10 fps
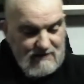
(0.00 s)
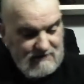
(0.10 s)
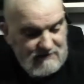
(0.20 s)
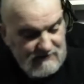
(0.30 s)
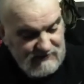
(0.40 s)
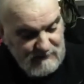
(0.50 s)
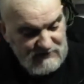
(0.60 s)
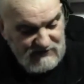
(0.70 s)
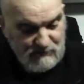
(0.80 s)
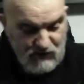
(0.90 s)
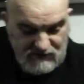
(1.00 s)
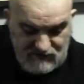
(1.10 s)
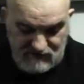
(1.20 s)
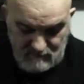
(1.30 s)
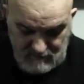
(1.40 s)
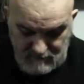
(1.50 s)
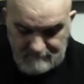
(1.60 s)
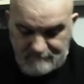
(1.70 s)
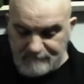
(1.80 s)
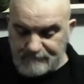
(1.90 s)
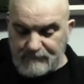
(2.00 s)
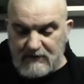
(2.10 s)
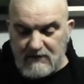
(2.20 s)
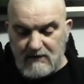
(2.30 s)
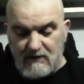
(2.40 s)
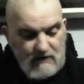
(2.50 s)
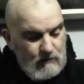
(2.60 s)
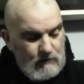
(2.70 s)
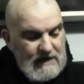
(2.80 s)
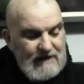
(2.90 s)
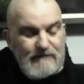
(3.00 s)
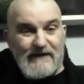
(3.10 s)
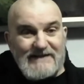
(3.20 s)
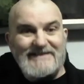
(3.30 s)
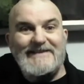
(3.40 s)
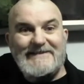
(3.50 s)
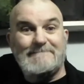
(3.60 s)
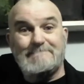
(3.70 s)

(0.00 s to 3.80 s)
Now, this will be a surprise to some people. We have Vaseline.